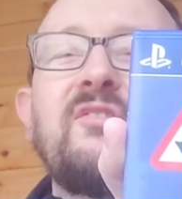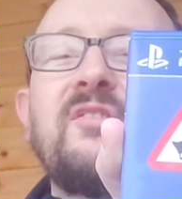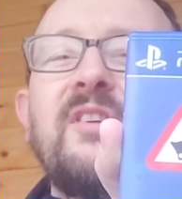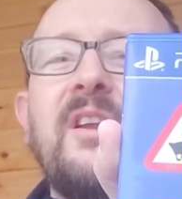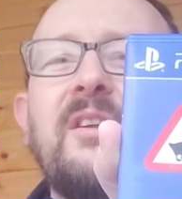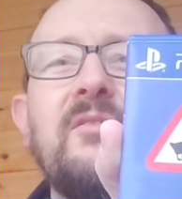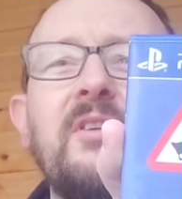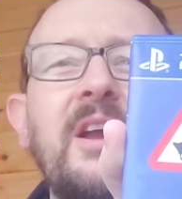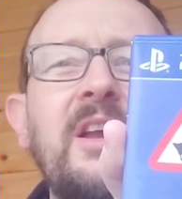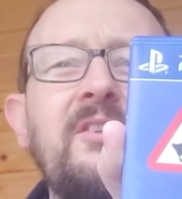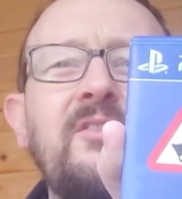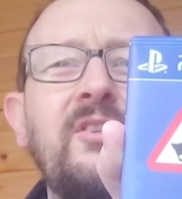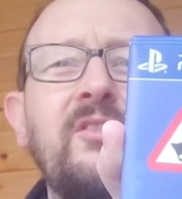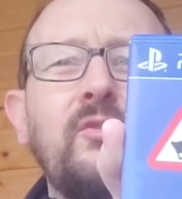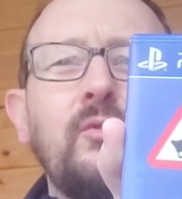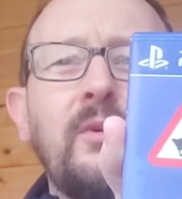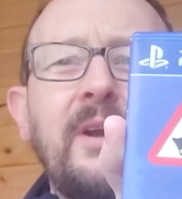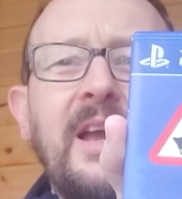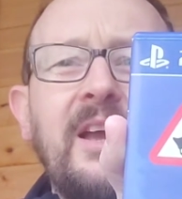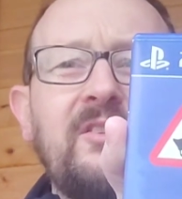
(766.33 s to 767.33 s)
generators
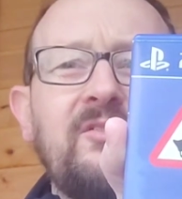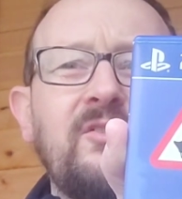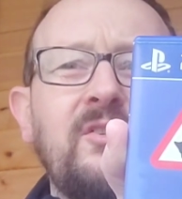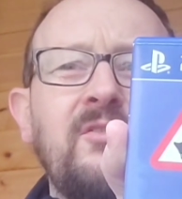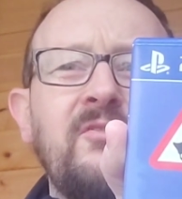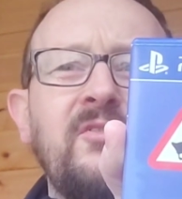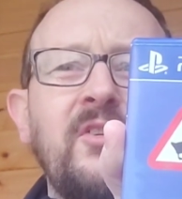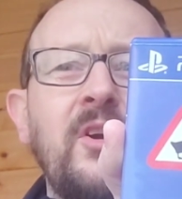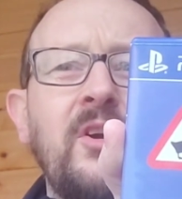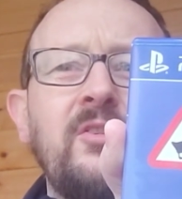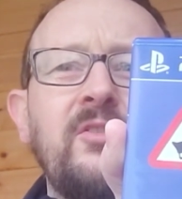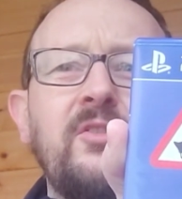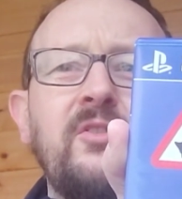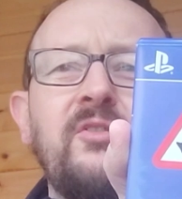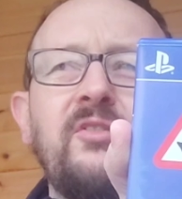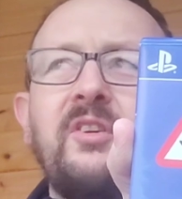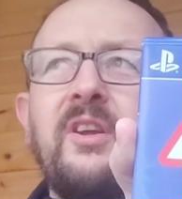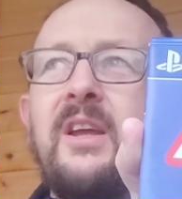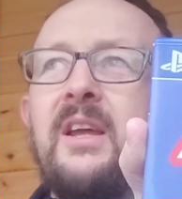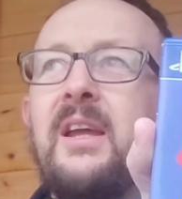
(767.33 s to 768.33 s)
or cash
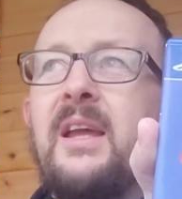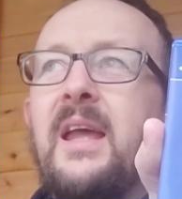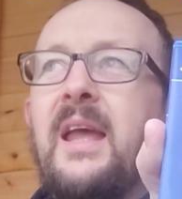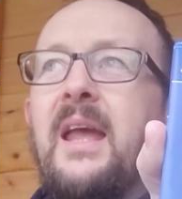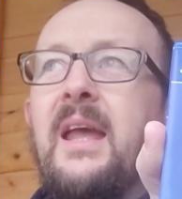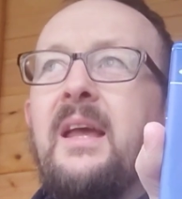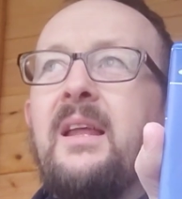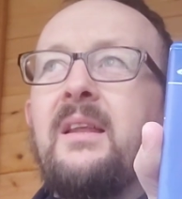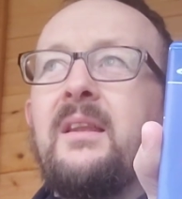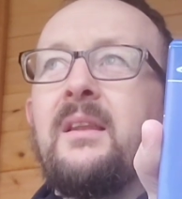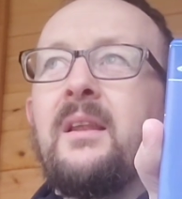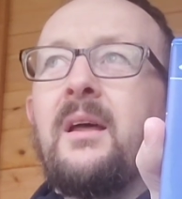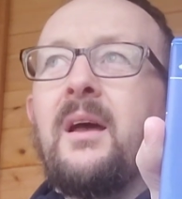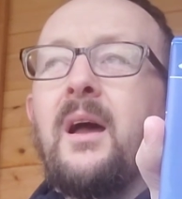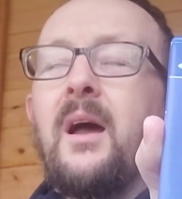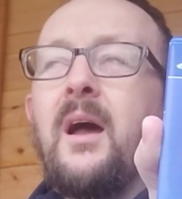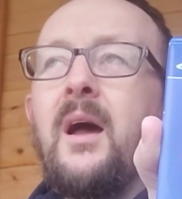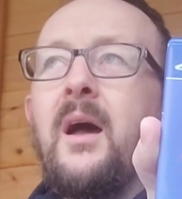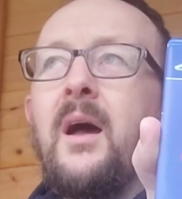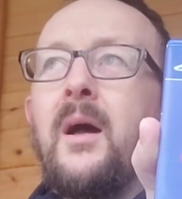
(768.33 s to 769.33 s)
converters in
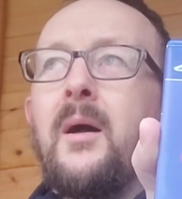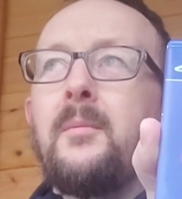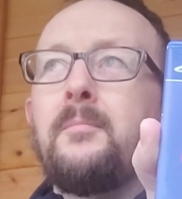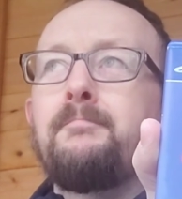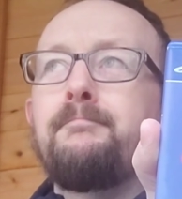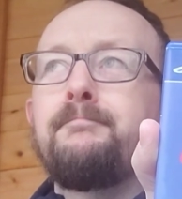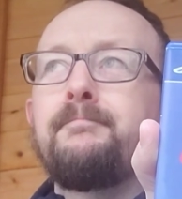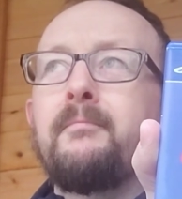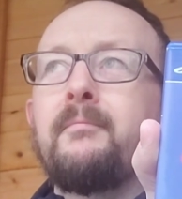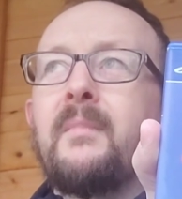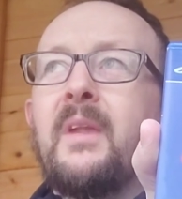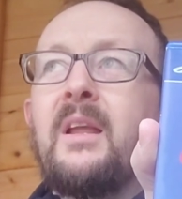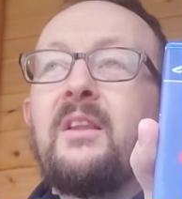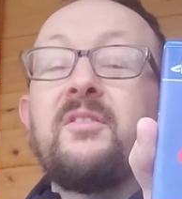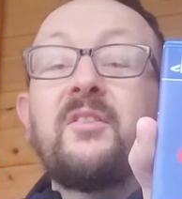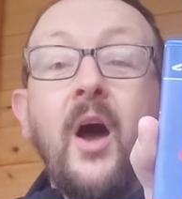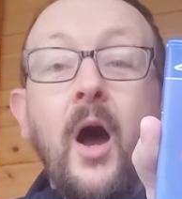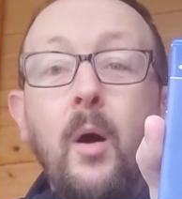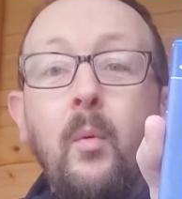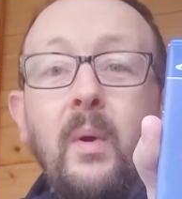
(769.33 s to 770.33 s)

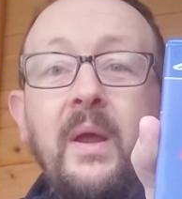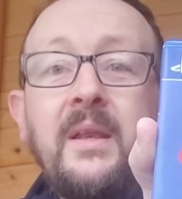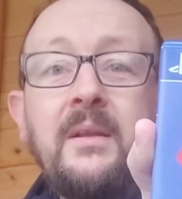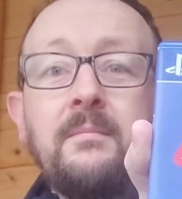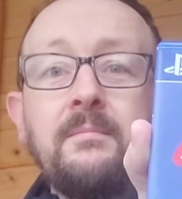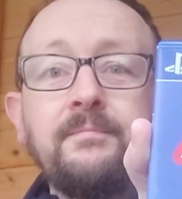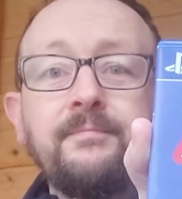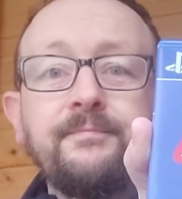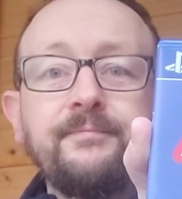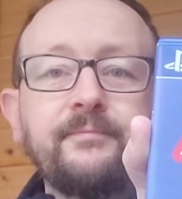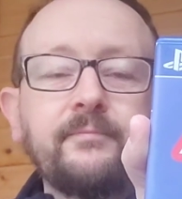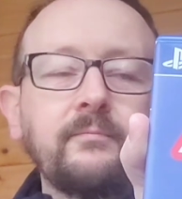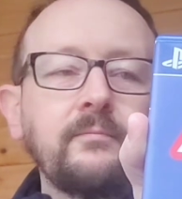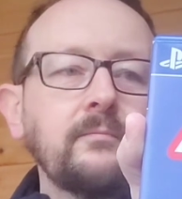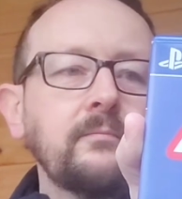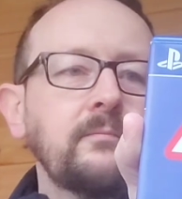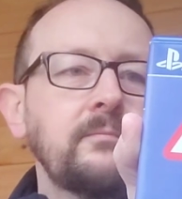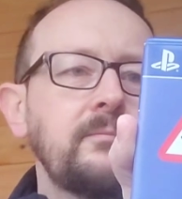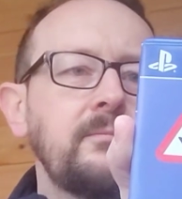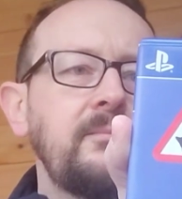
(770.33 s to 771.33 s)
Darwin.
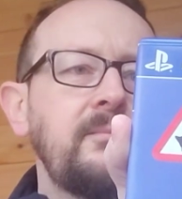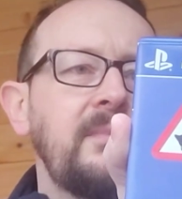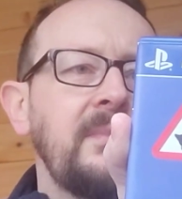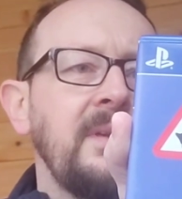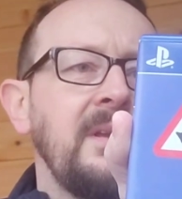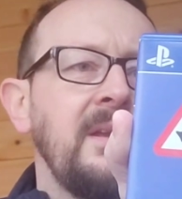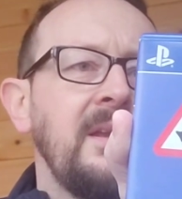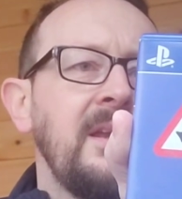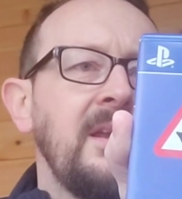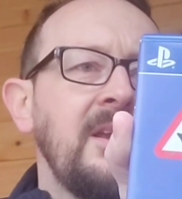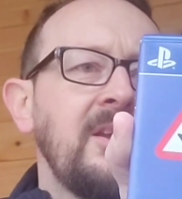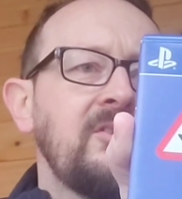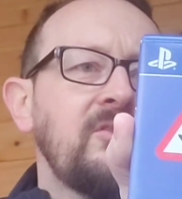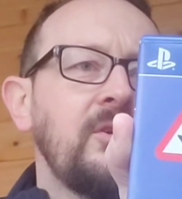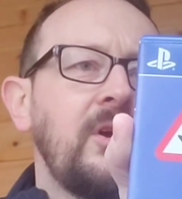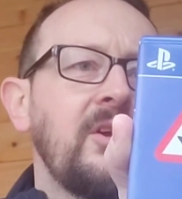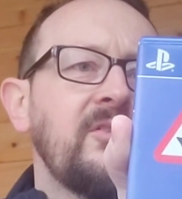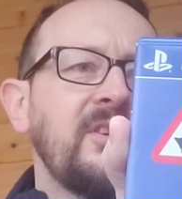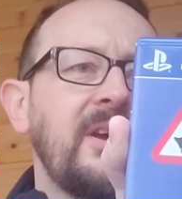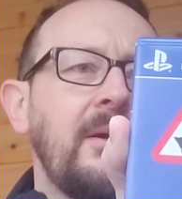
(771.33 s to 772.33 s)
So
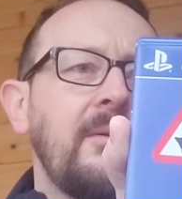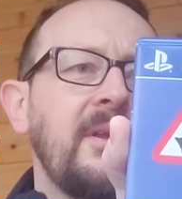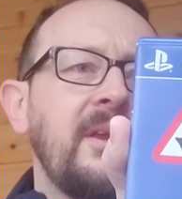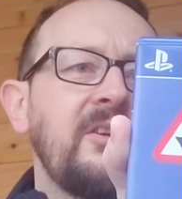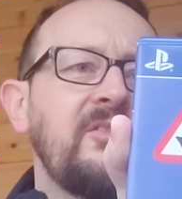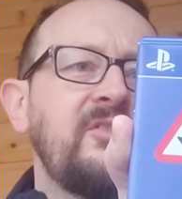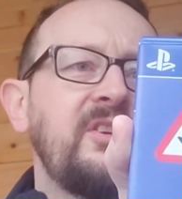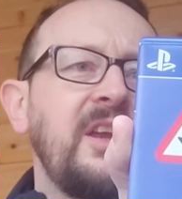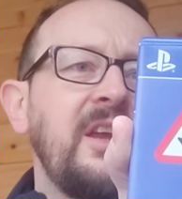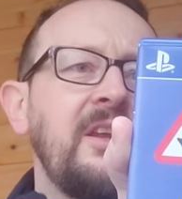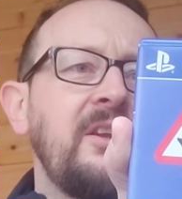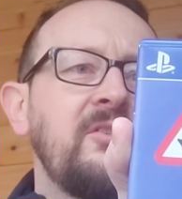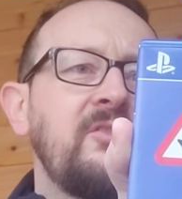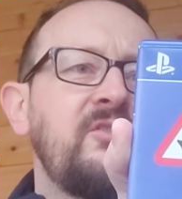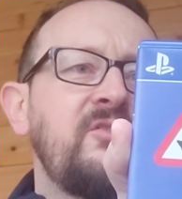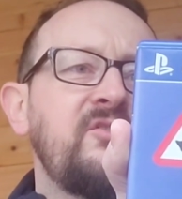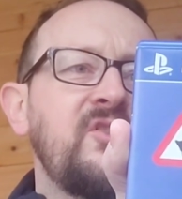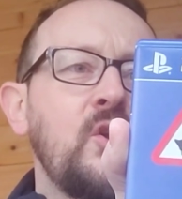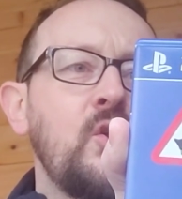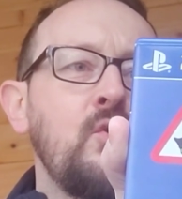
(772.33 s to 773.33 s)
I was out there seeing
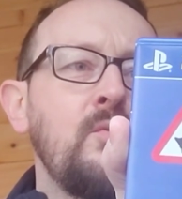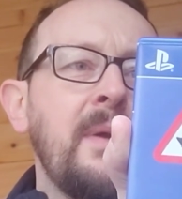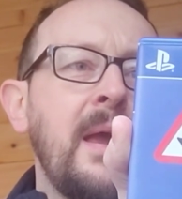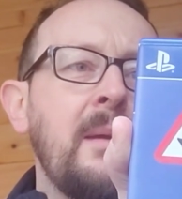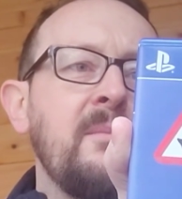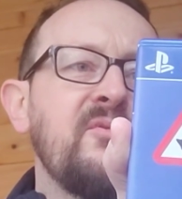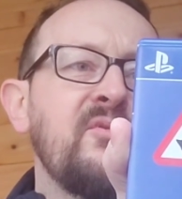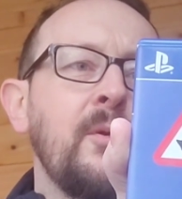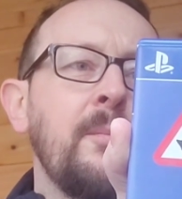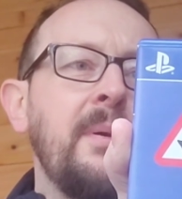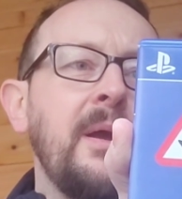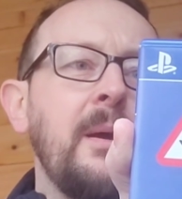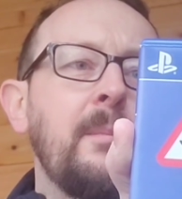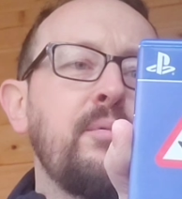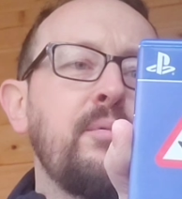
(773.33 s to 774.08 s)
Stu, met him for a bit of